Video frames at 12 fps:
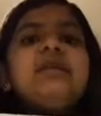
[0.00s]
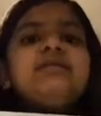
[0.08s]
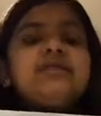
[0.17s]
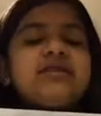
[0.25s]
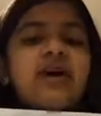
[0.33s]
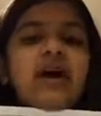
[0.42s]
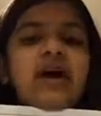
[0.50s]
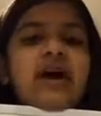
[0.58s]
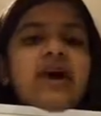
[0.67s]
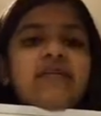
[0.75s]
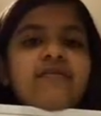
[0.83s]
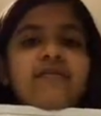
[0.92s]
does not
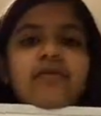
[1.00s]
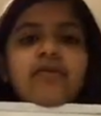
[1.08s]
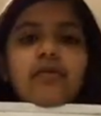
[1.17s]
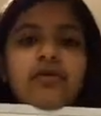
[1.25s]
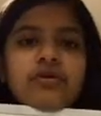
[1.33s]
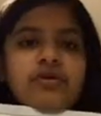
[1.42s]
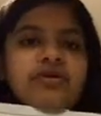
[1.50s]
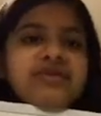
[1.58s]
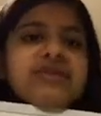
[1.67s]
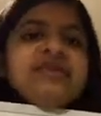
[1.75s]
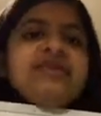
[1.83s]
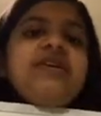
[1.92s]
have the oral
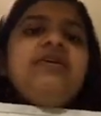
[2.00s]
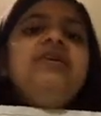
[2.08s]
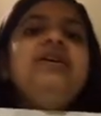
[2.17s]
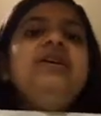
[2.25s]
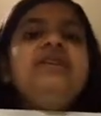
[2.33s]
stress there.